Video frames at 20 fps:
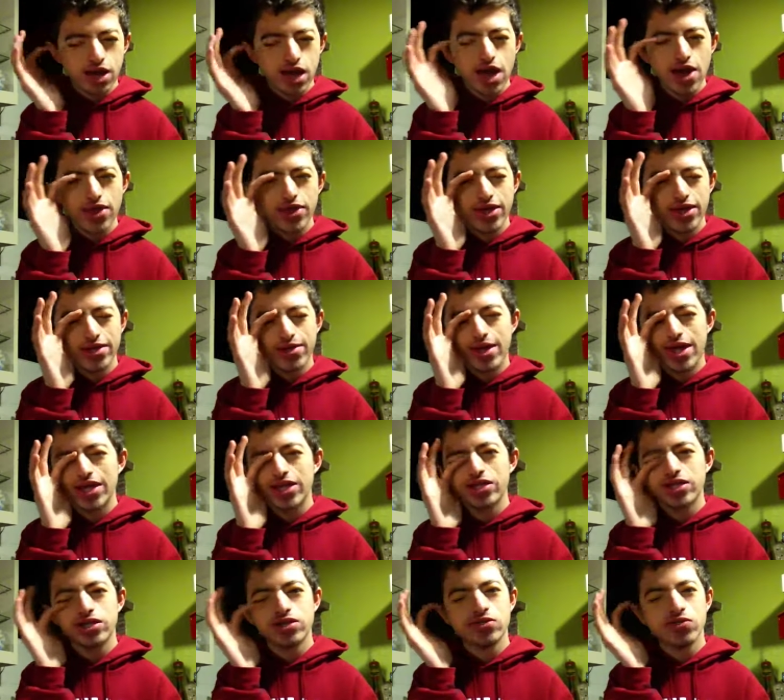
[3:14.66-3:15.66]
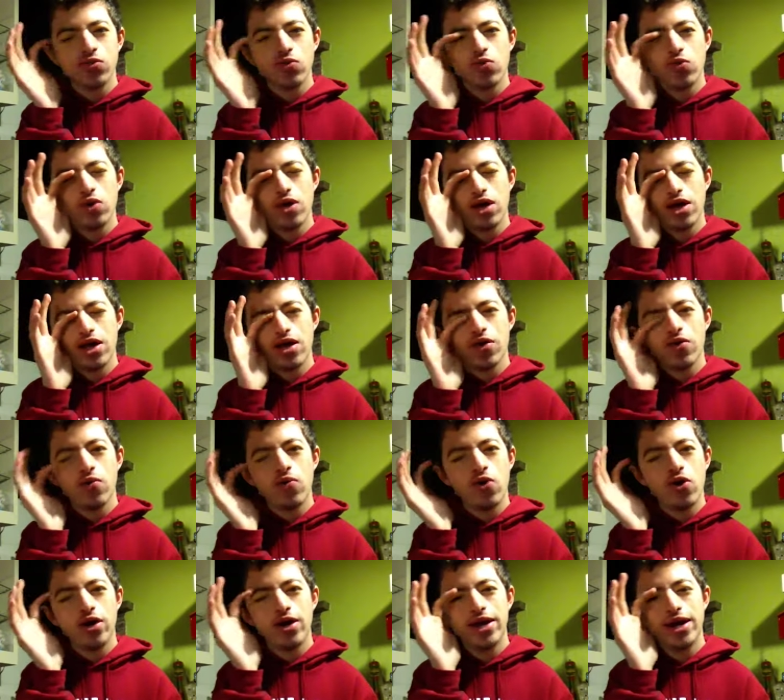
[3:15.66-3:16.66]
I think that's
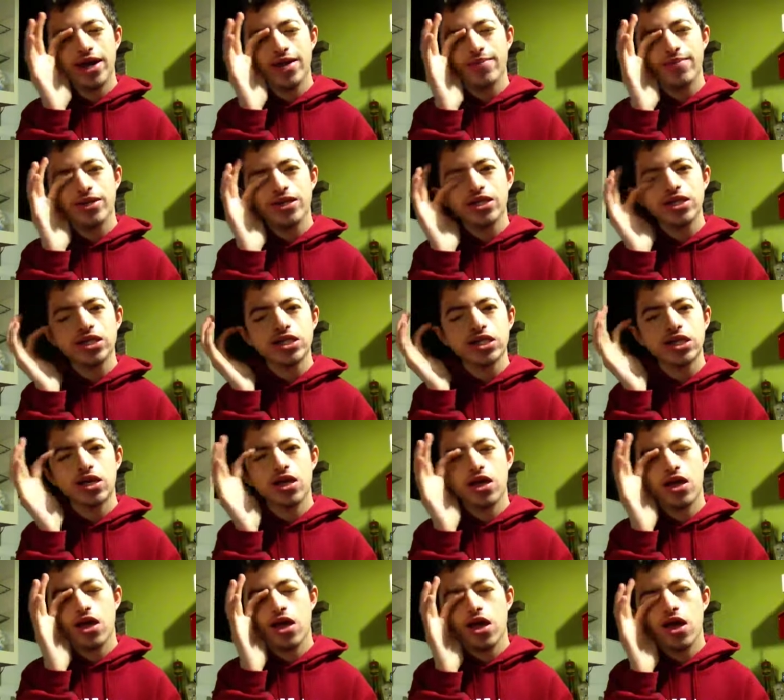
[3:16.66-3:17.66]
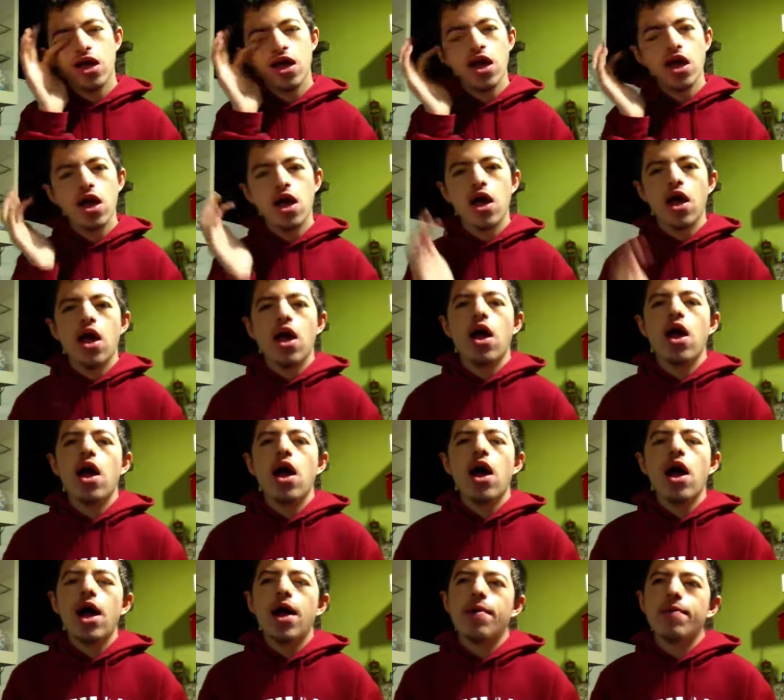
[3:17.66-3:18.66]
what her name is.
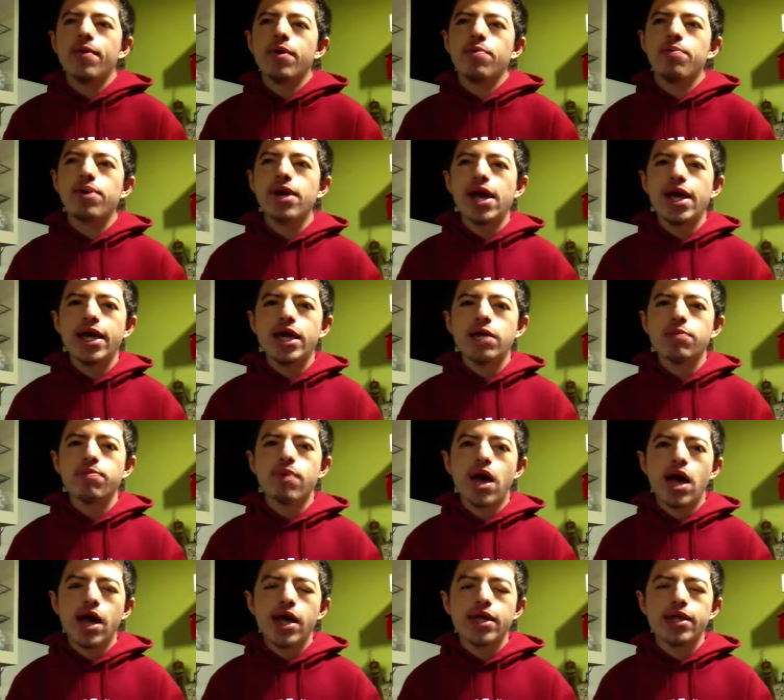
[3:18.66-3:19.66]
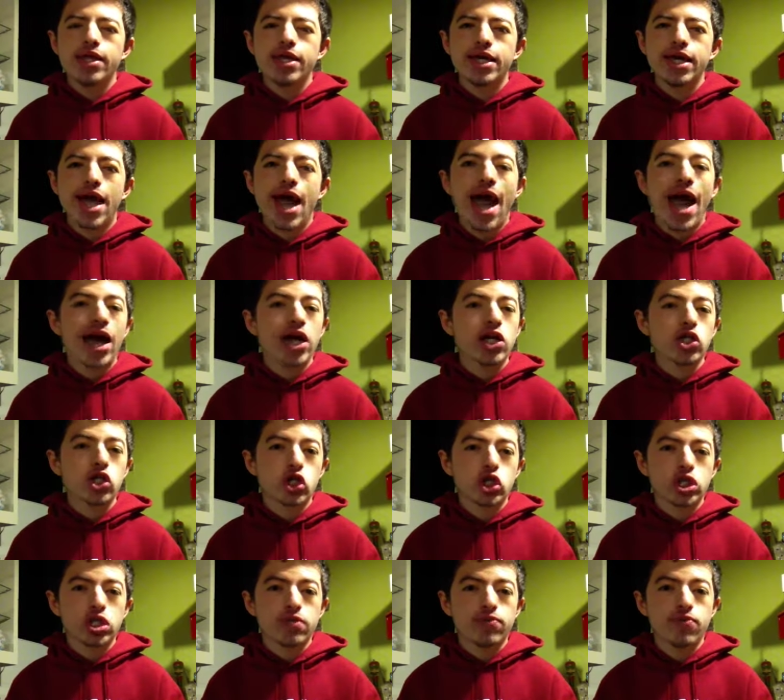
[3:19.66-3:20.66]
Um, played by the
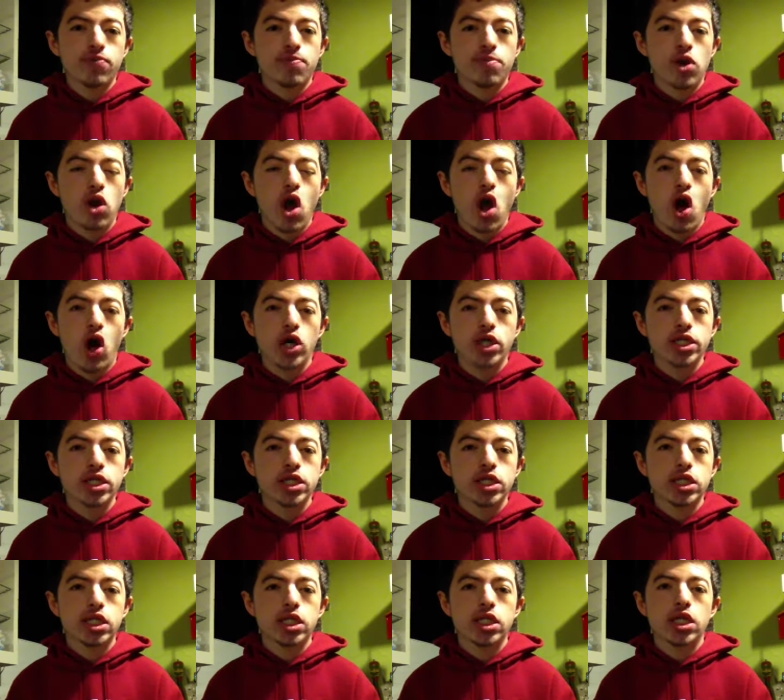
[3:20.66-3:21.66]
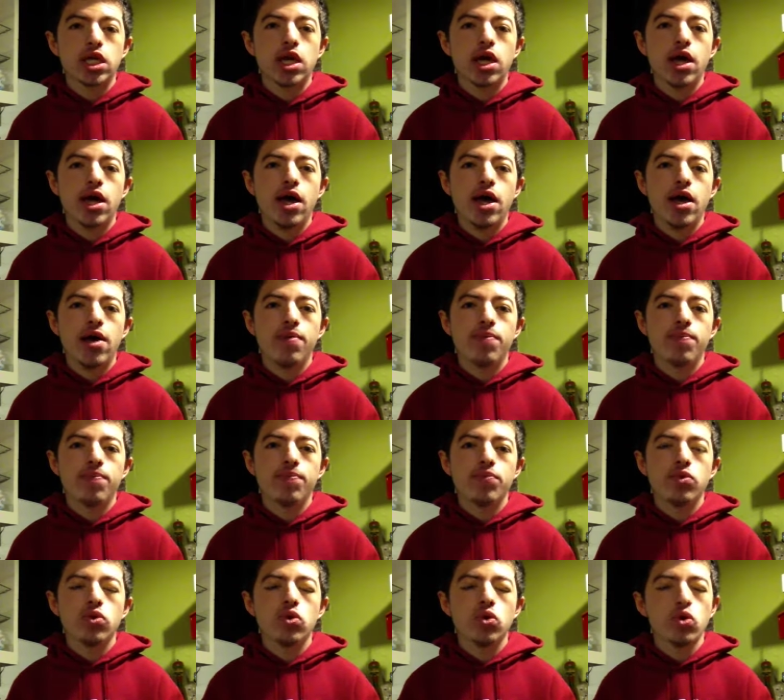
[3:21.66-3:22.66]
actress from Lost,
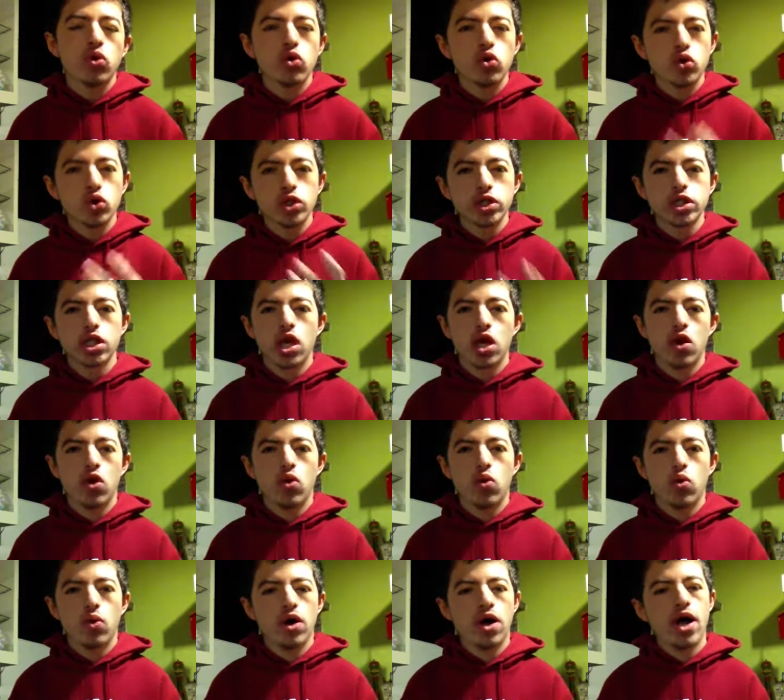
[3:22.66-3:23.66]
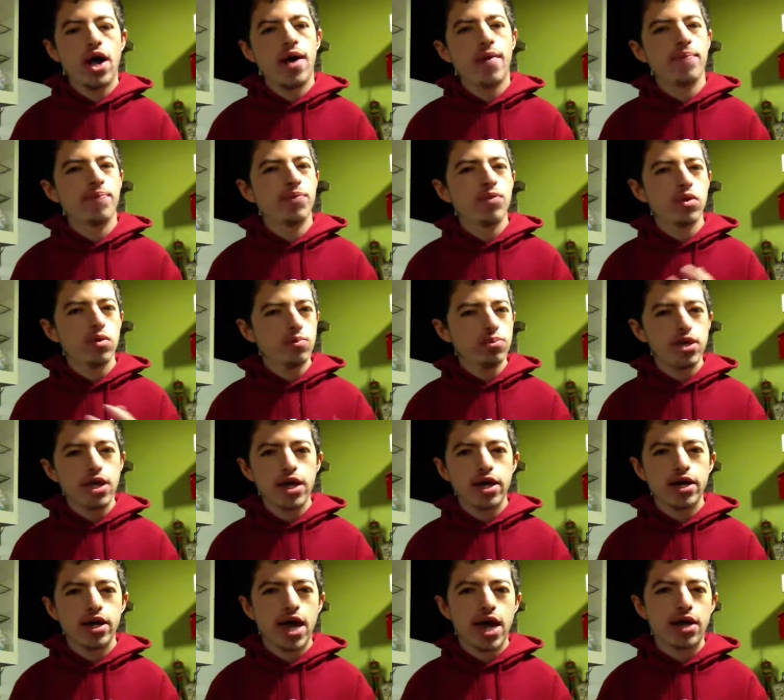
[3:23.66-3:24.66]
also um,
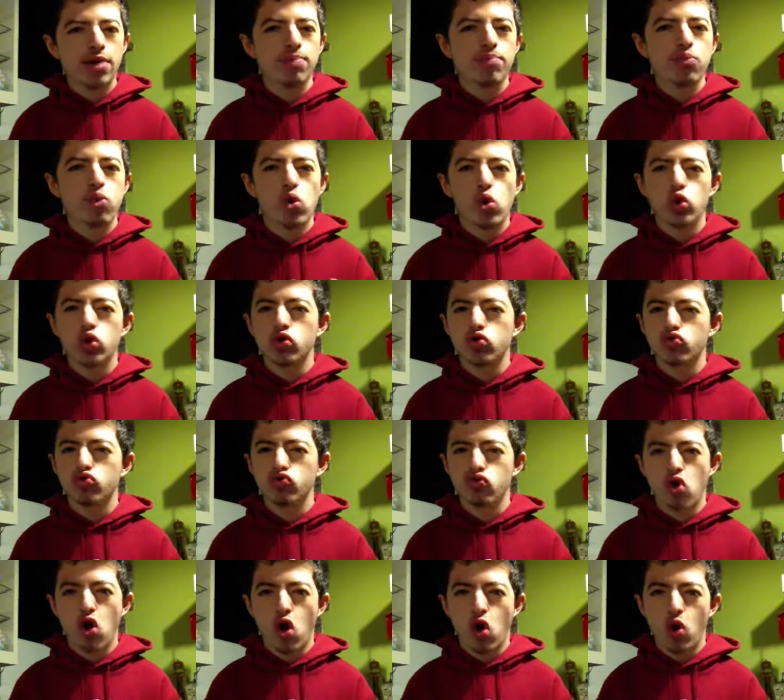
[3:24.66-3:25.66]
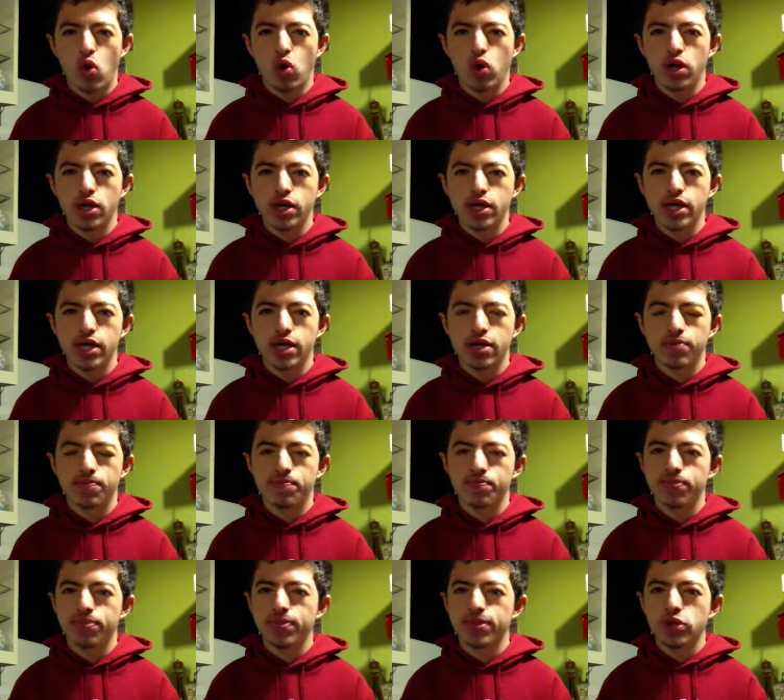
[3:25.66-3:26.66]
play an important role
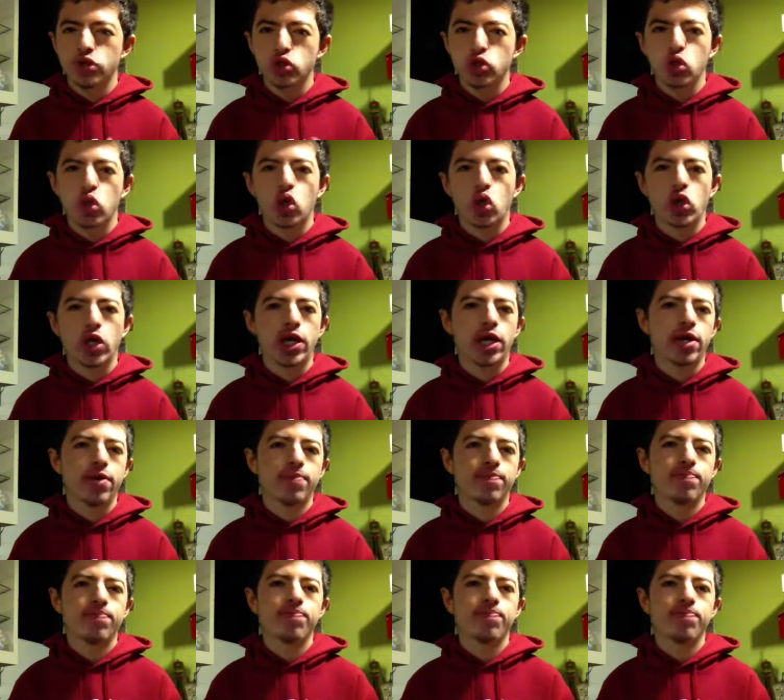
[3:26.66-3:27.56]
in the story.